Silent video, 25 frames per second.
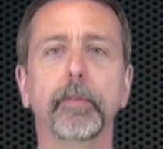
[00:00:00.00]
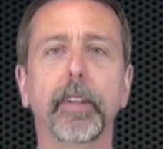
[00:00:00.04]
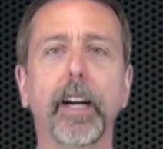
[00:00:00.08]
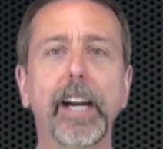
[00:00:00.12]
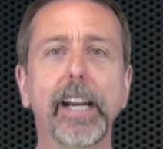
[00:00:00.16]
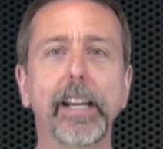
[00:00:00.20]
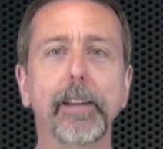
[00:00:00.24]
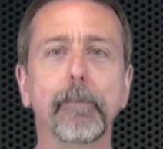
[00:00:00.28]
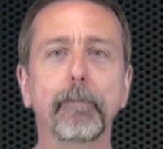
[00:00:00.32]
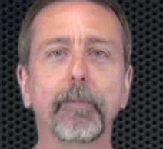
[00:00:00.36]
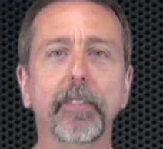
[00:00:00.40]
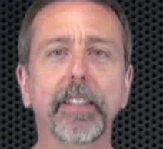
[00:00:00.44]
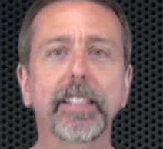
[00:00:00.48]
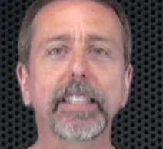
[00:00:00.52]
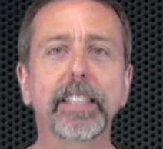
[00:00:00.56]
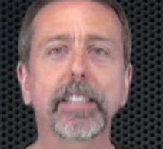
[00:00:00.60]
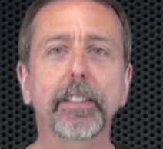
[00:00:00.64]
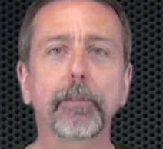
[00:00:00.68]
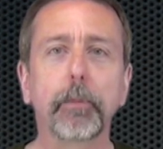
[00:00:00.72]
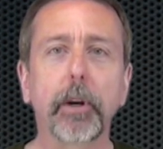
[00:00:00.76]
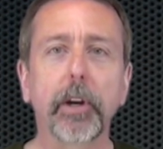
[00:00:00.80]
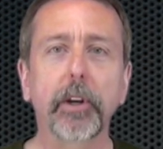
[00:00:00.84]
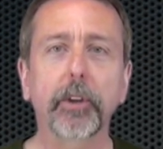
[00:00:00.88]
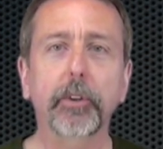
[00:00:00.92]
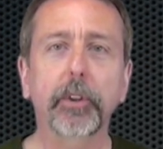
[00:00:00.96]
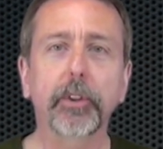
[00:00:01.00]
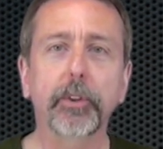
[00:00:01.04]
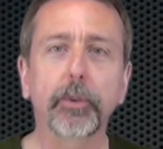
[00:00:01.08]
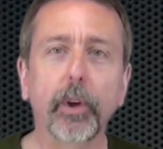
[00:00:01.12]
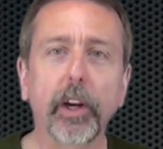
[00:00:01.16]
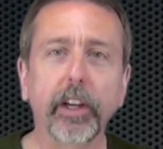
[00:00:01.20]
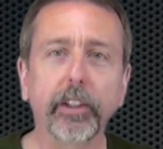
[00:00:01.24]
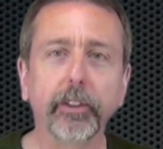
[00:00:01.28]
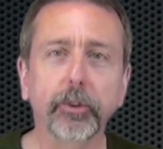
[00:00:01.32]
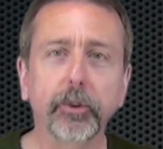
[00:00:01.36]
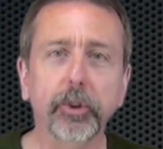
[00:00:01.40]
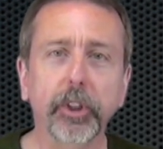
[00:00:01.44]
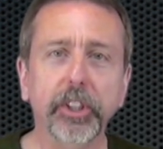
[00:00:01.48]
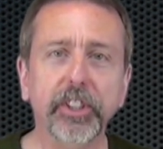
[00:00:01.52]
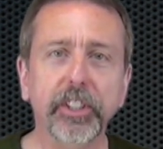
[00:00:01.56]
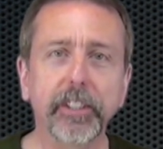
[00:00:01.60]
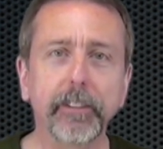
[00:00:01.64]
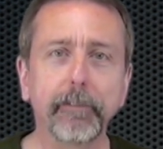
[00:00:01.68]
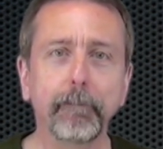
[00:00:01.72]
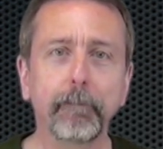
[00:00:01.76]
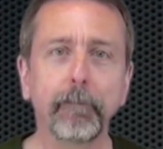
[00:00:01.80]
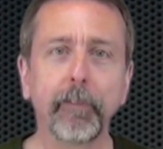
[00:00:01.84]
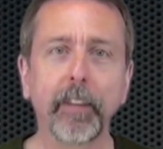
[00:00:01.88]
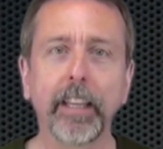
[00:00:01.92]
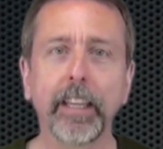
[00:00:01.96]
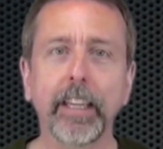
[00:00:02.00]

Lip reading: Hi, this is Marc with Raw Nutrition.